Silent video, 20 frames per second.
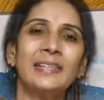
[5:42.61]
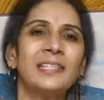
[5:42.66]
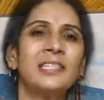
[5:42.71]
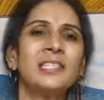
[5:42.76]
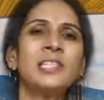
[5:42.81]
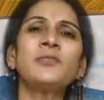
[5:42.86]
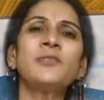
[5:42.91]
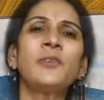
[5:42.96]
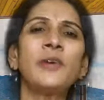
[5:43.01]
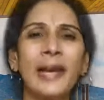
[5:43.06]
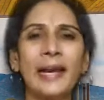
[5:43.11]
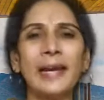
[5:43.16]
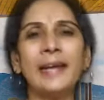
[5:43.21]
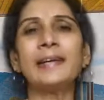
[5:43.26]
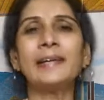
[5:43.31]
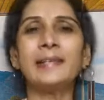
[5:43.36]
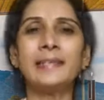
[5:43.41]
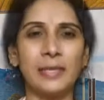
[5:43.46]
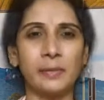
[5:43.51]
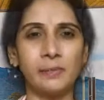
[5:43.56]
This is for
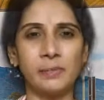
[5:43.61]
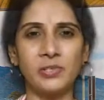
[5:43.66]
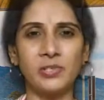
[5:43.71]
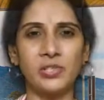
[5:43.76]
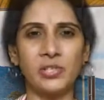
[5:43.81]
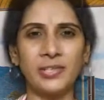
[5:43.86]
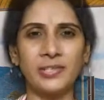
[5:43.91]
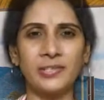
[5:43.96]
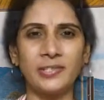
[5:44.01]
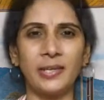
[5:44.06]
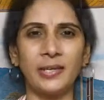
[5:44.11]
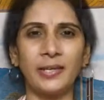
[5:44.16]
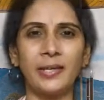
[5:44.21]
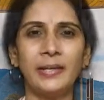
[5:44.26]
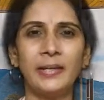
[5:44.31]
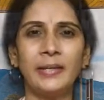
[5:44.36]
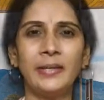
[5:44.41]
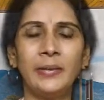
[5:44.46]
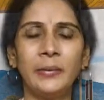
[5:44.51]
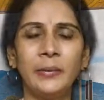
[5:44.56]
elders, I'm suggesting.
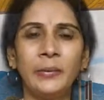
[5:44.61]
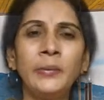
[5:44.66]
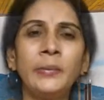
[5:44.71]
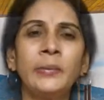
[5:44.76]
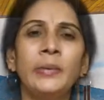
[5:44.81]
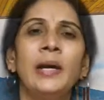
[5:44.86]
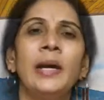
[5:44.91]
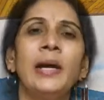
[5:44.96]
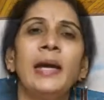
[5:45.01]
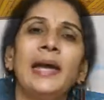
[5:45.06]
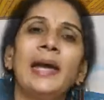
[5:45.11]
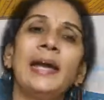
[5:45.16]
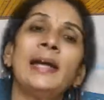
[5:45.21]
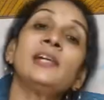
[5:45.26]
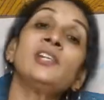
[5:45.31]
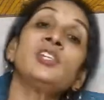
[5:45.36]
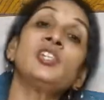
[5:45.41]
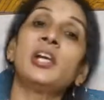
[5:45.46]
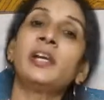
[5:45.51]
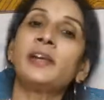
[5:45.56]
You know,
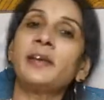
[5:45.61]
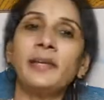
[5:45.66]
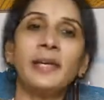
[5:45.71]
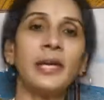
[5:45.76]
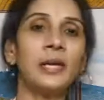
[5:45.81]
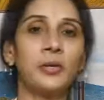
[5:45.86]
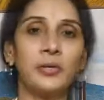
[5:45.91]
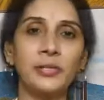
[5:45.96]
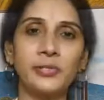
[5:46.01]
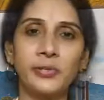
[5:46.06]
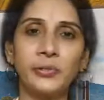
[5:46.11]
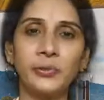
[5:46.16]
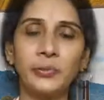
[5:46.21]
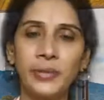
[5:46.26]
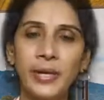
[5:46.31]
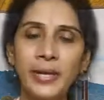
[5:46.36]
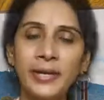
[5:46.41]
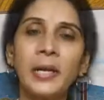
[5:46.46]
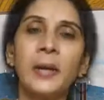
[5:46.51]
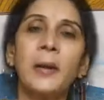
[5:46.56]
elder children can also do
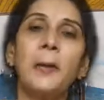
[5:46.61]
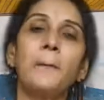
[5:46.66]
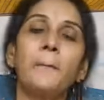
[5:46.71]
that.